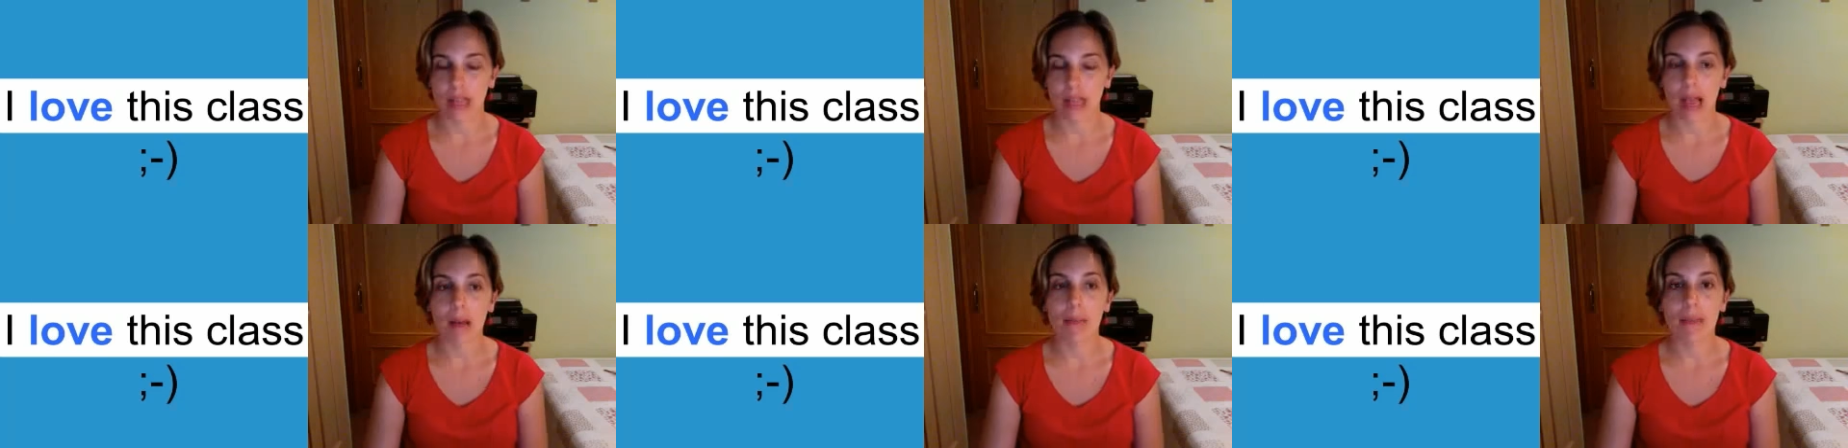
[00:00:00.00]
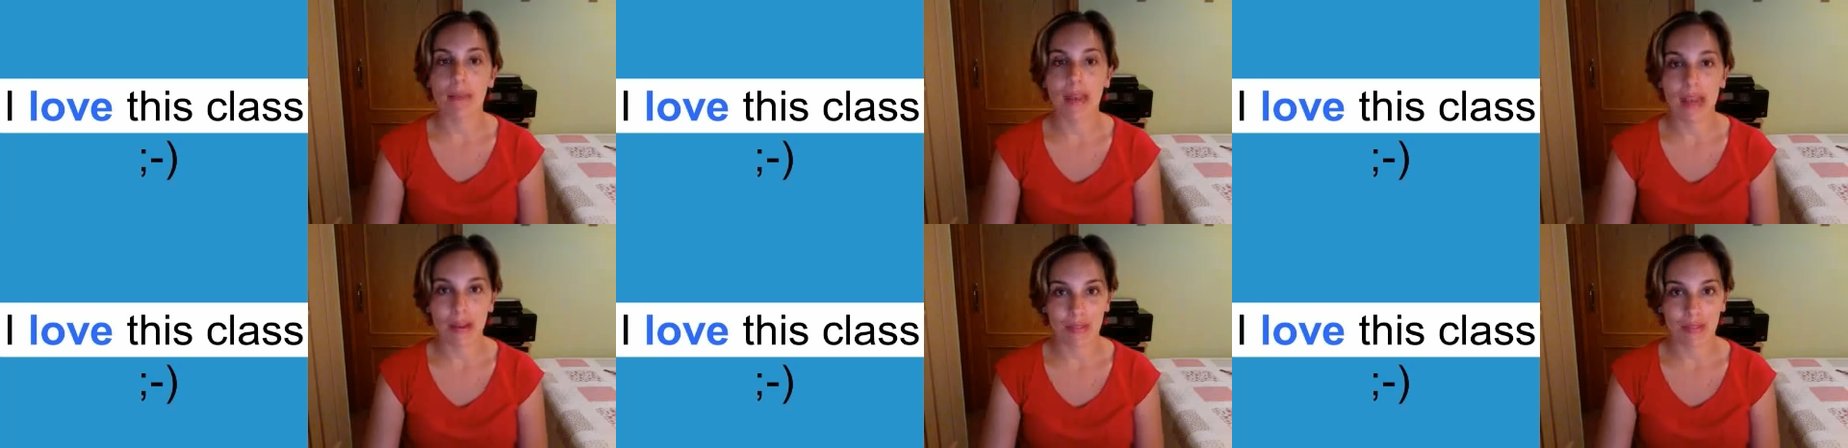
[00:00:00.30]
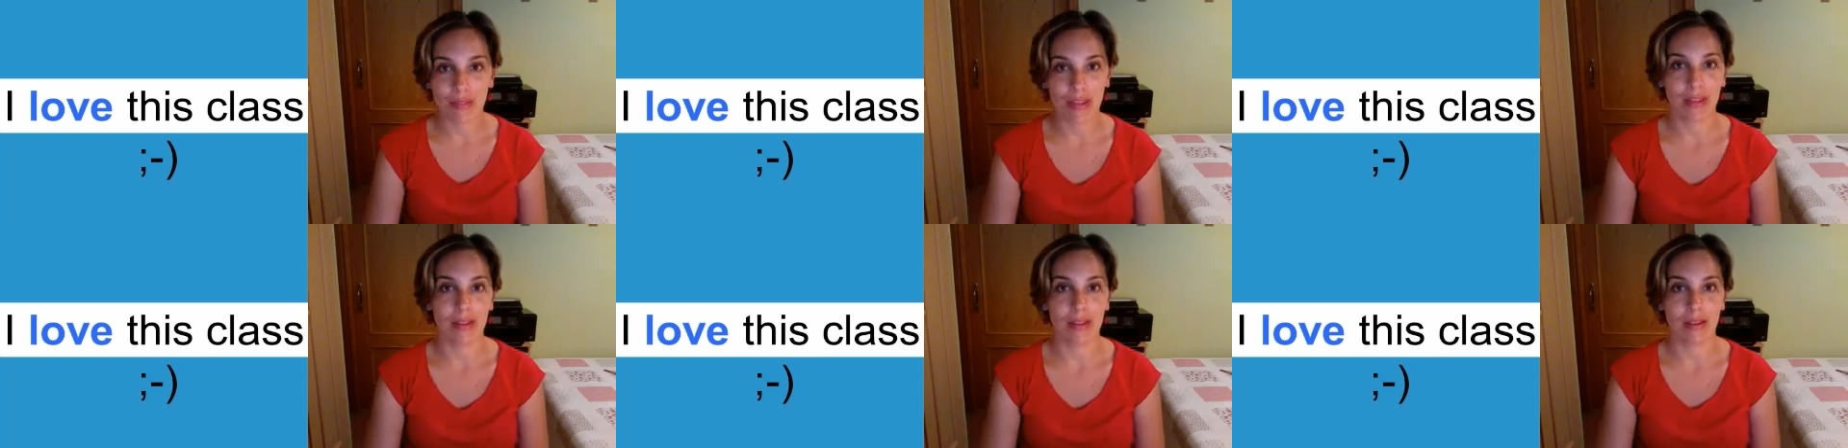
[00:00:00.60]
I'm
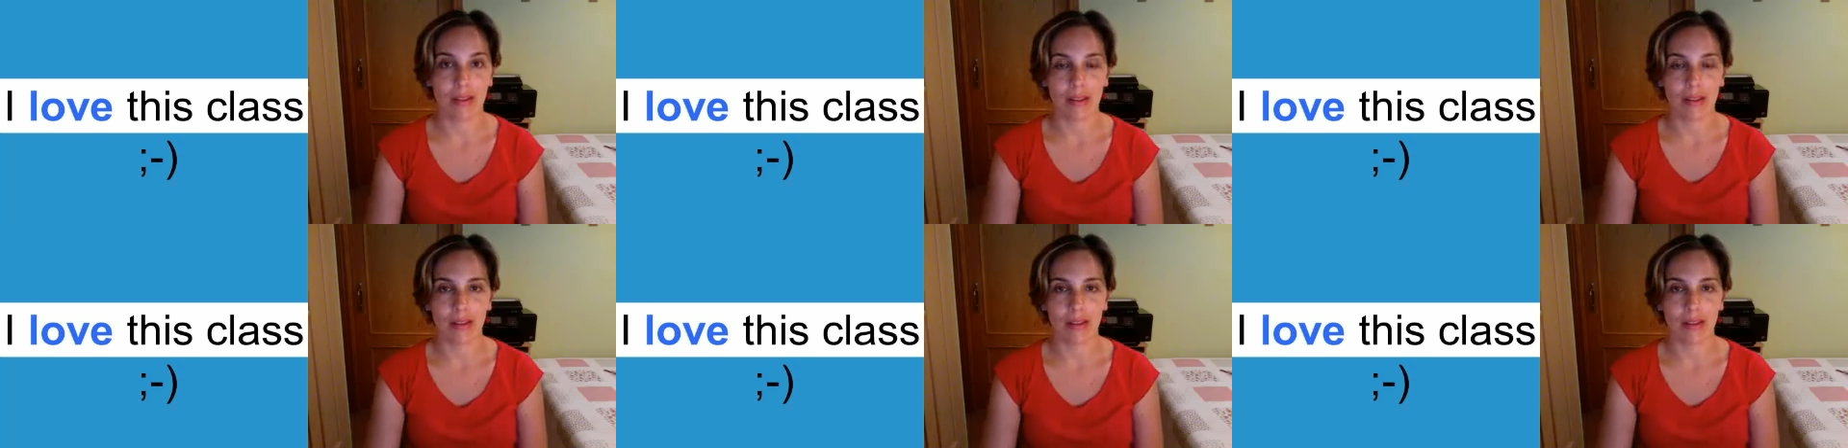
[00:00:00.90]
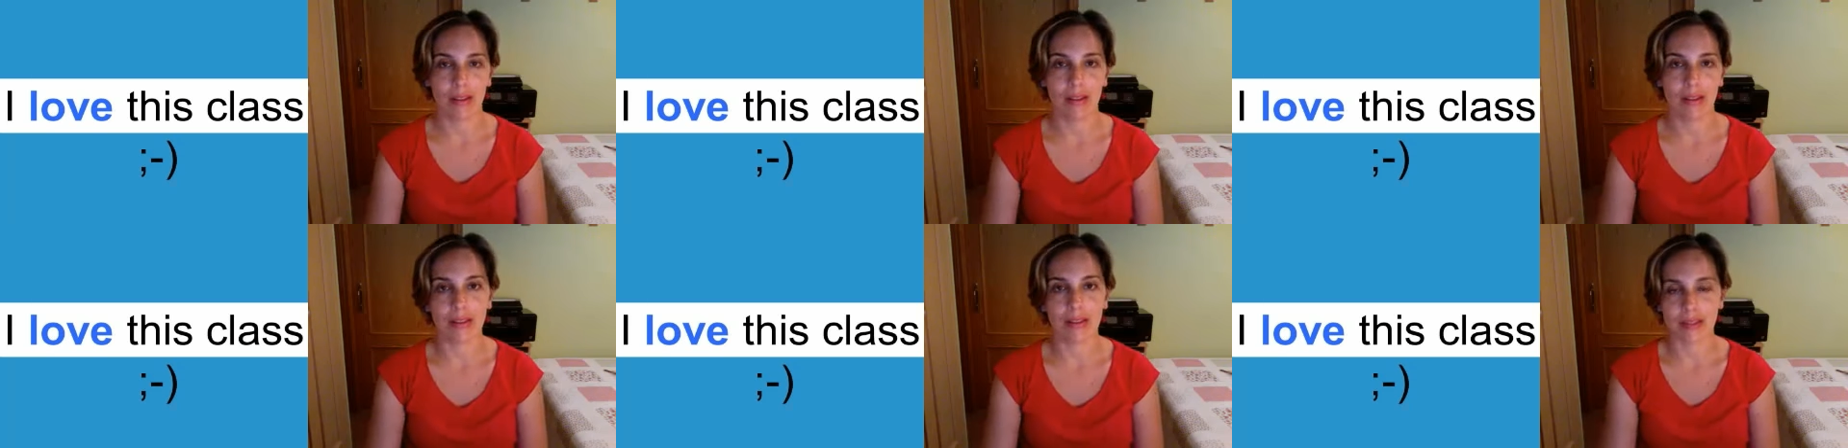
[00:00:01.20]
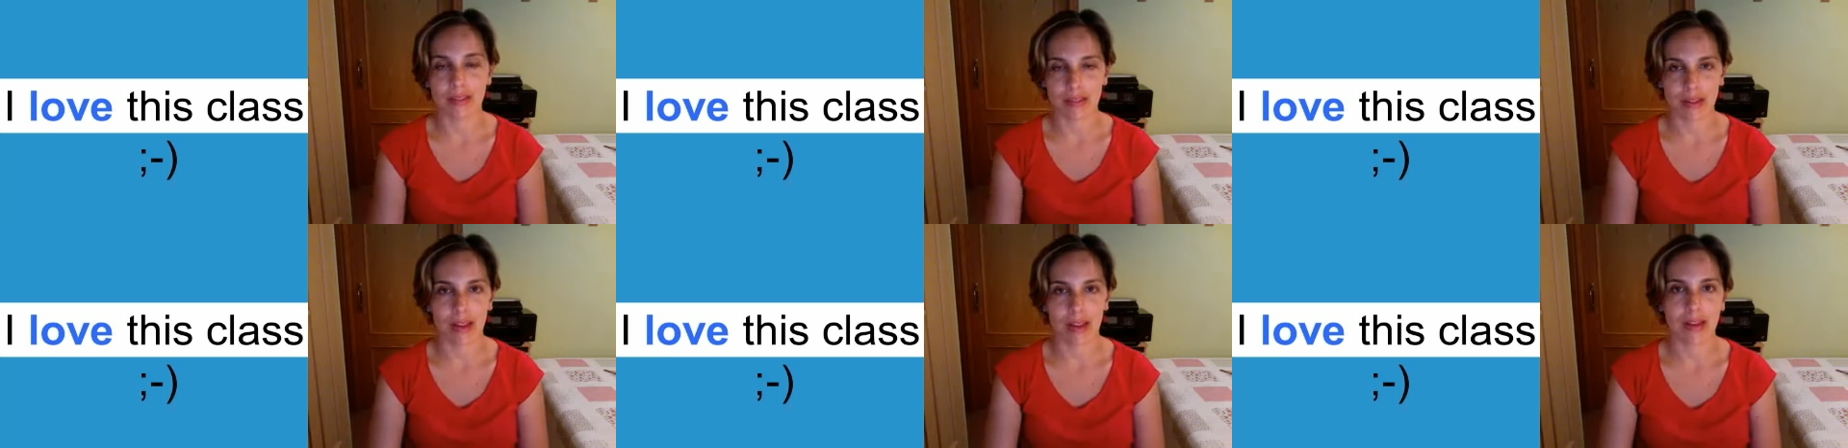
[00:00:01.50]
loving
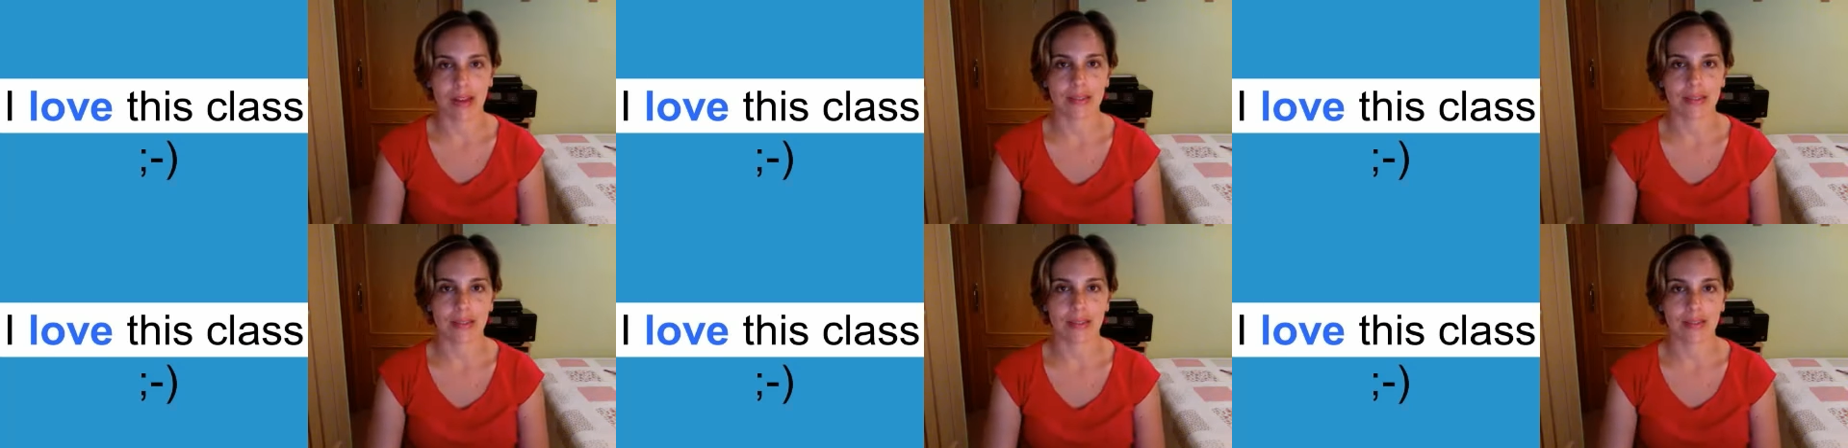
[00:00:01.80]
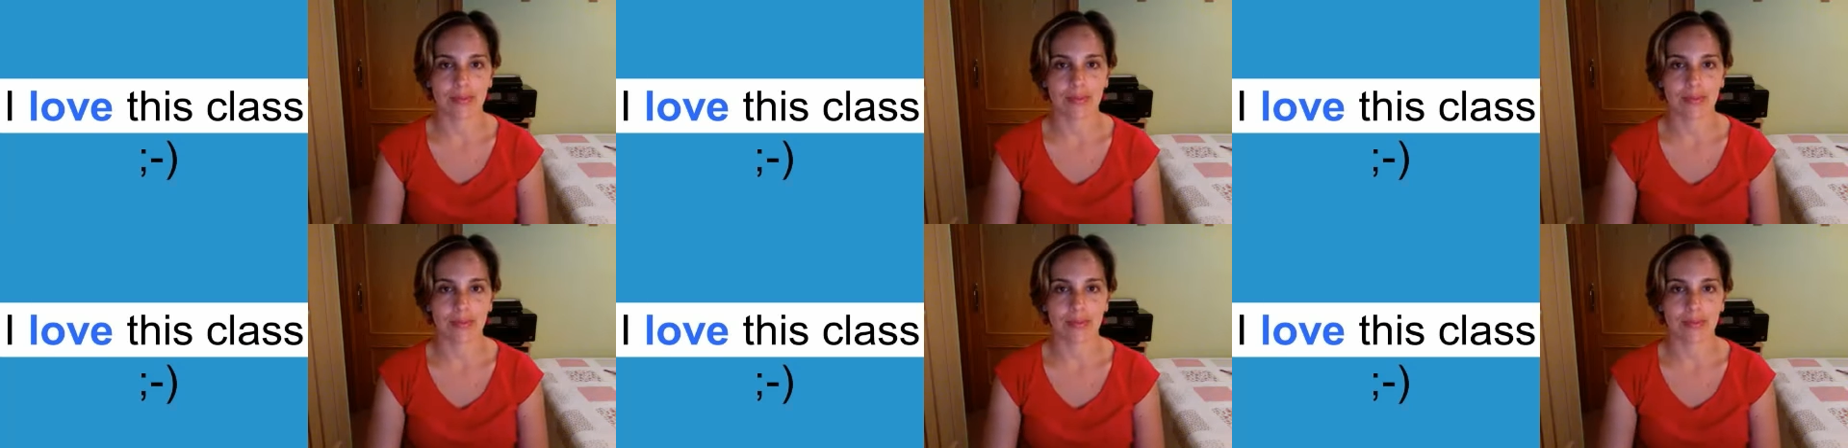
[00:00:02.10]
this class,